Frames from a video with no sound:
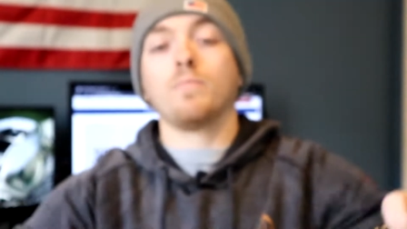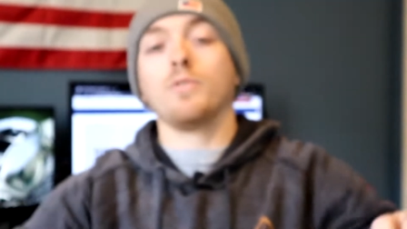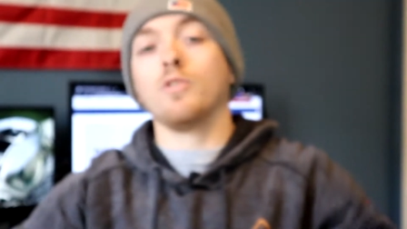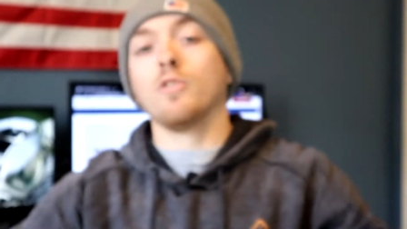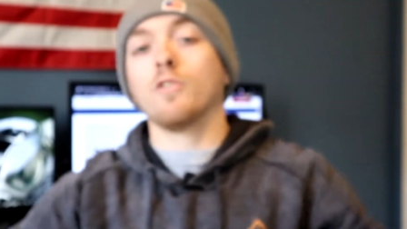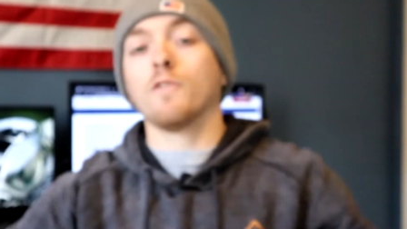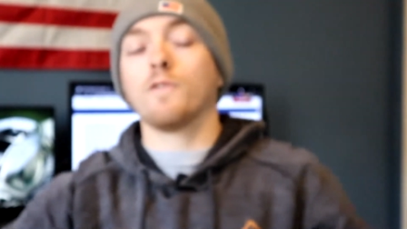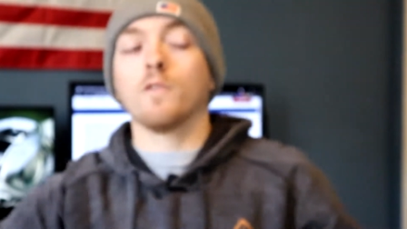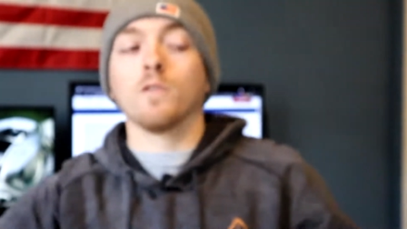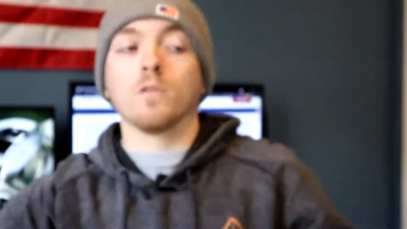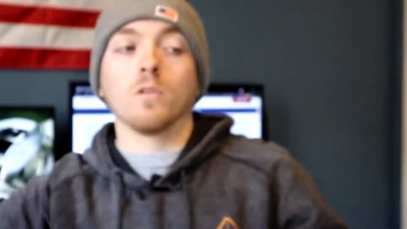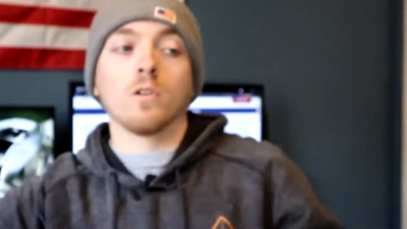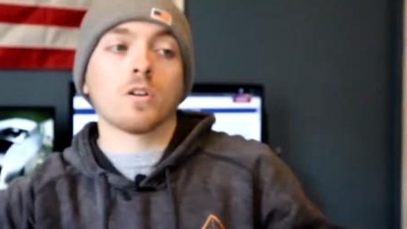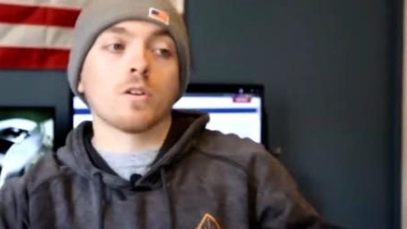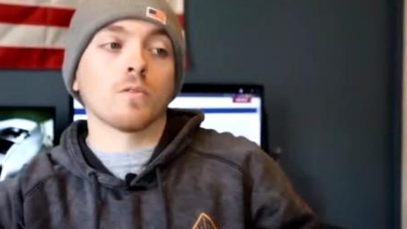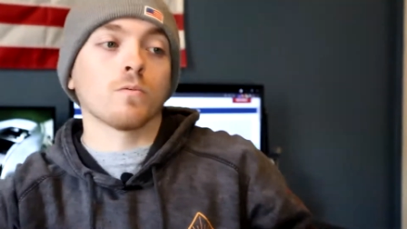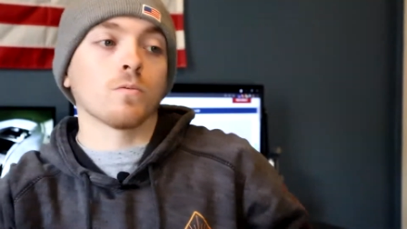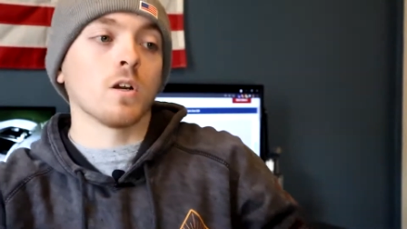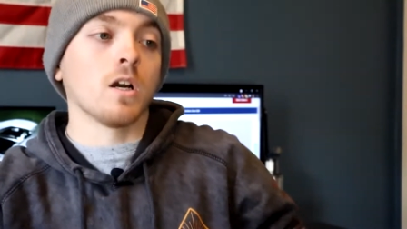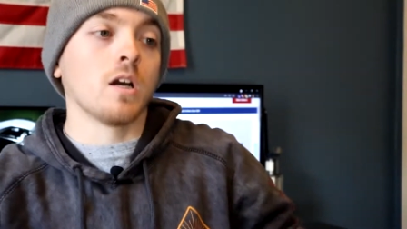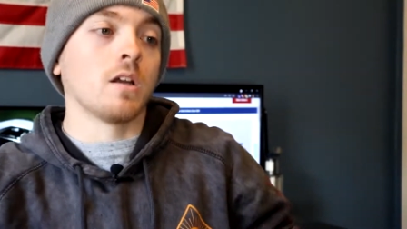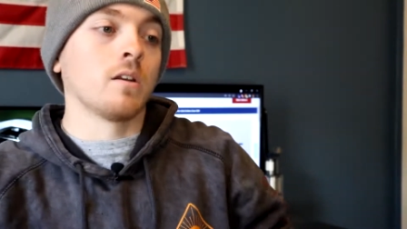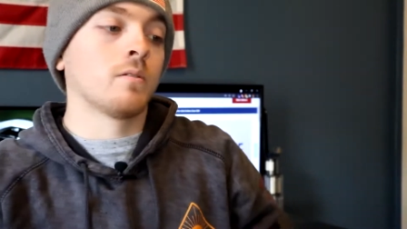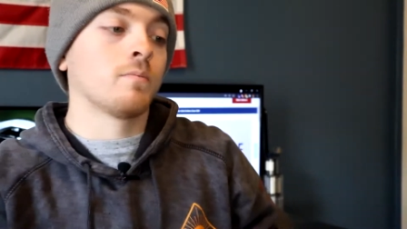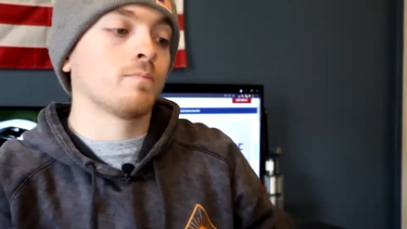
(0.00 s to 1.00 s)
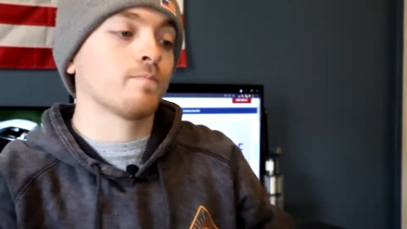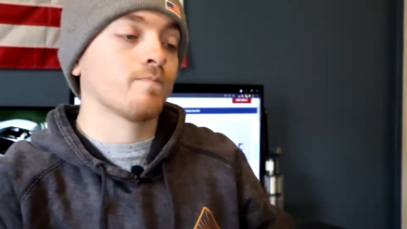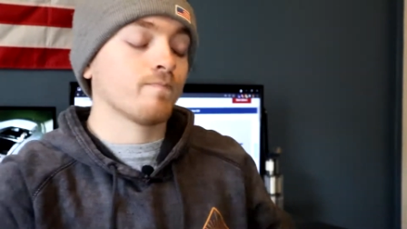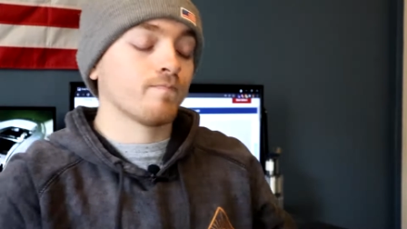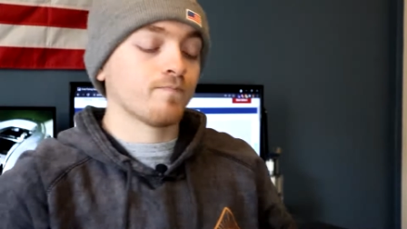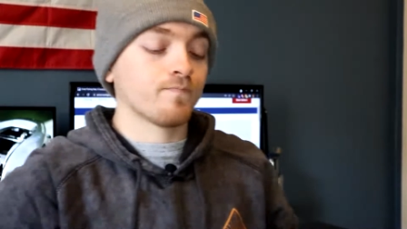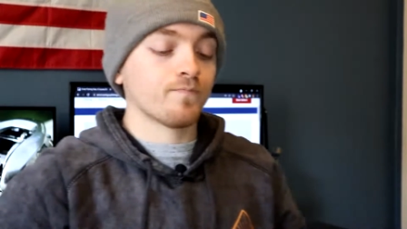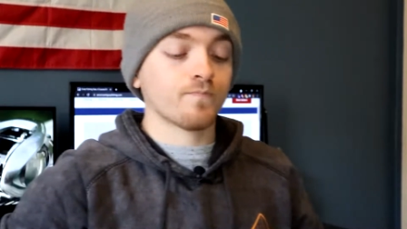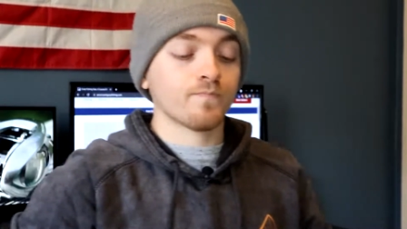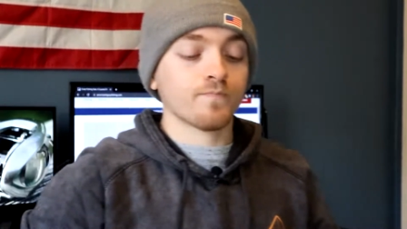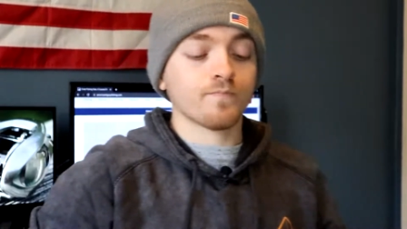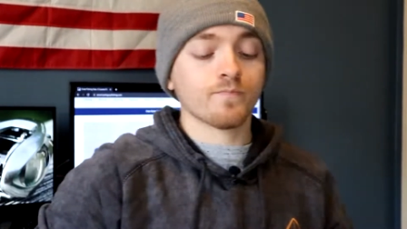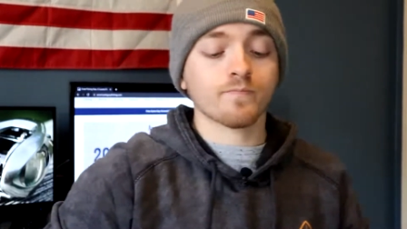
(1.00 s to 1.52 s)
beautiful looking rod.
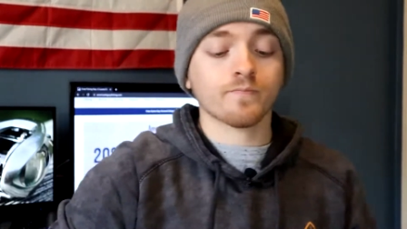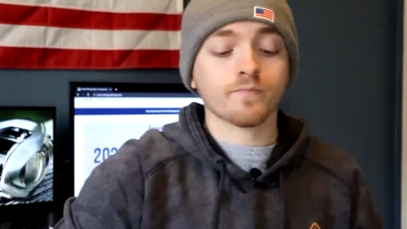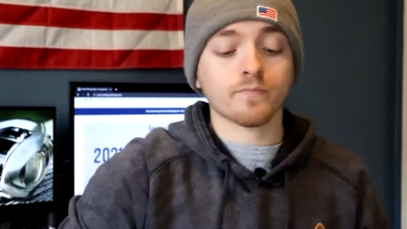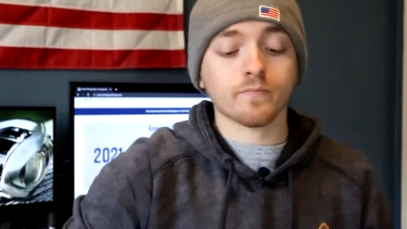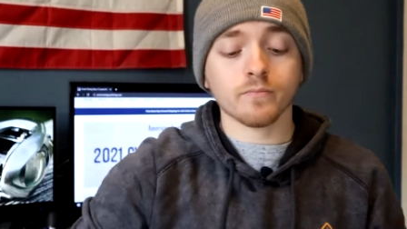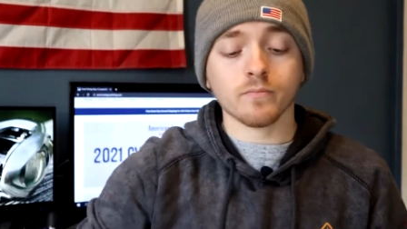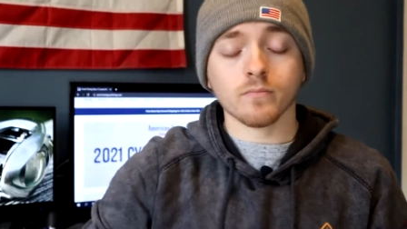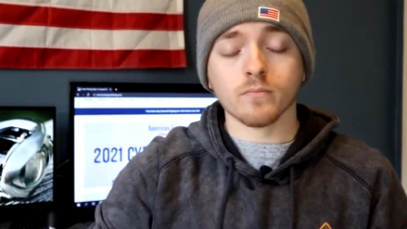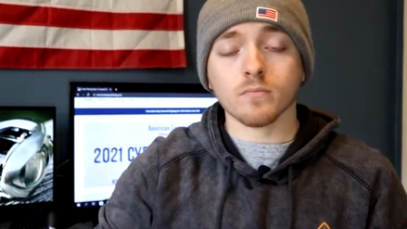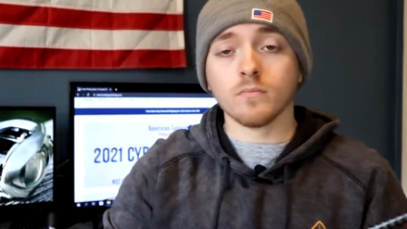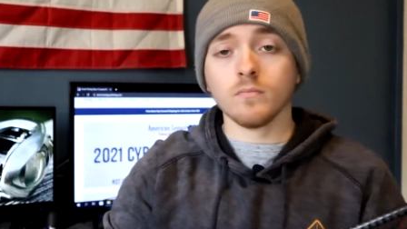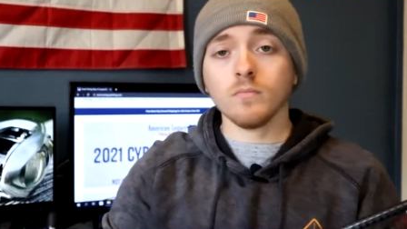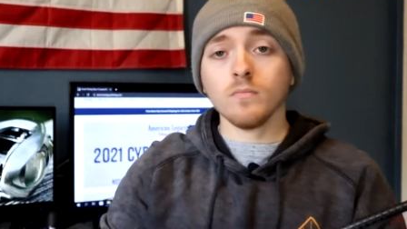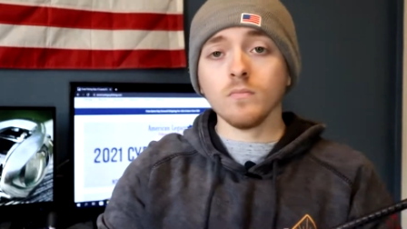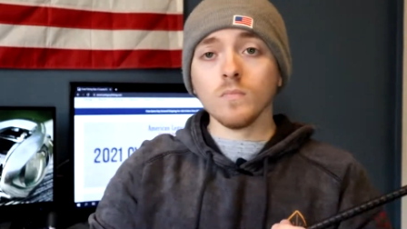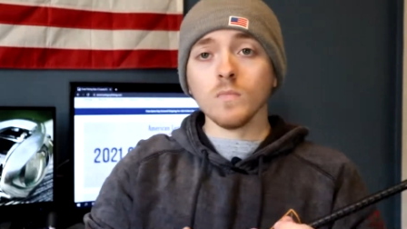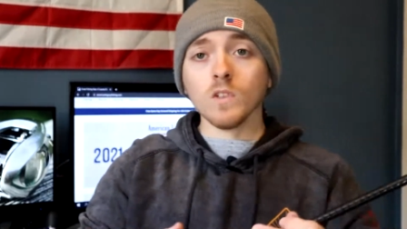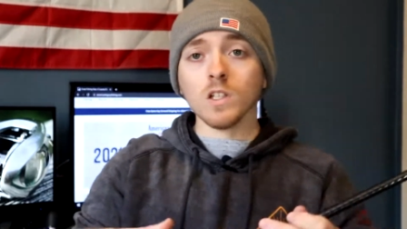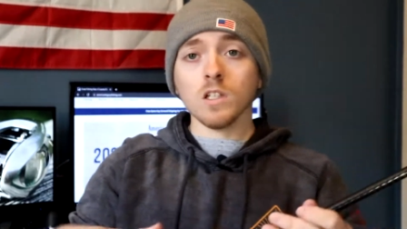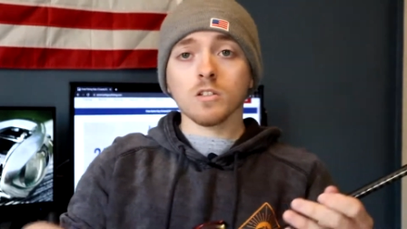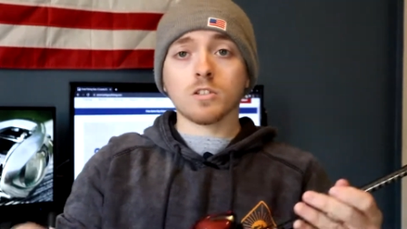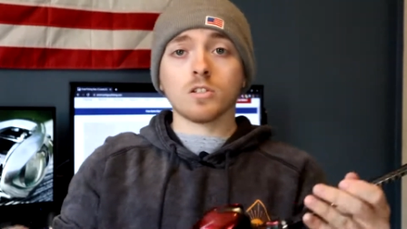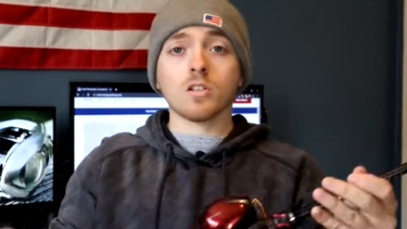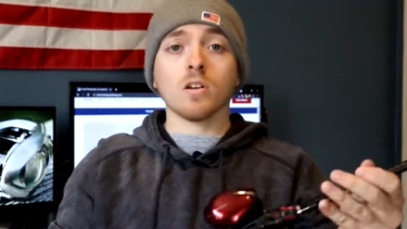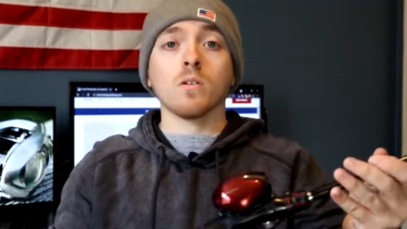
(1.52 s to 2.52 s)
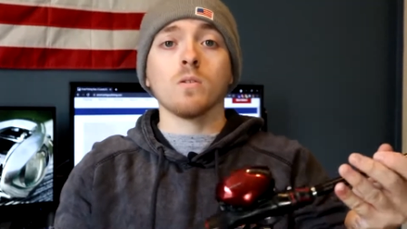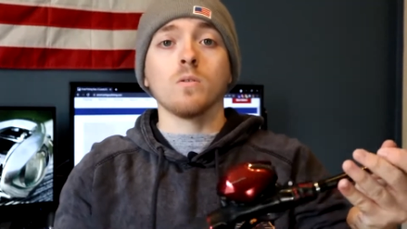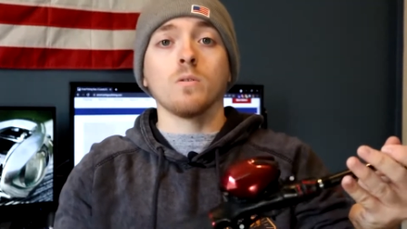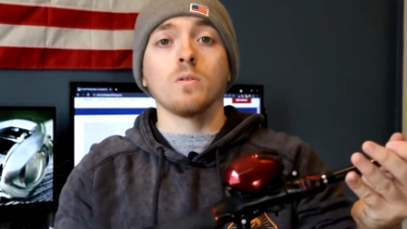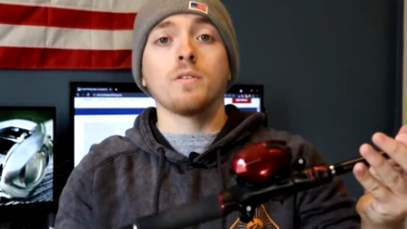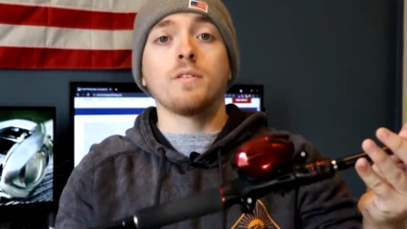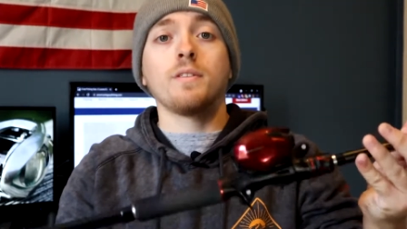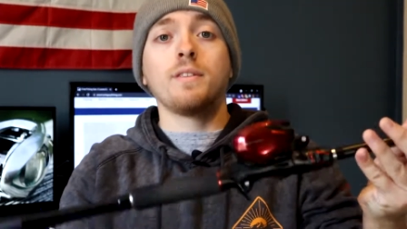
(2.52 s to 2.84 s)
So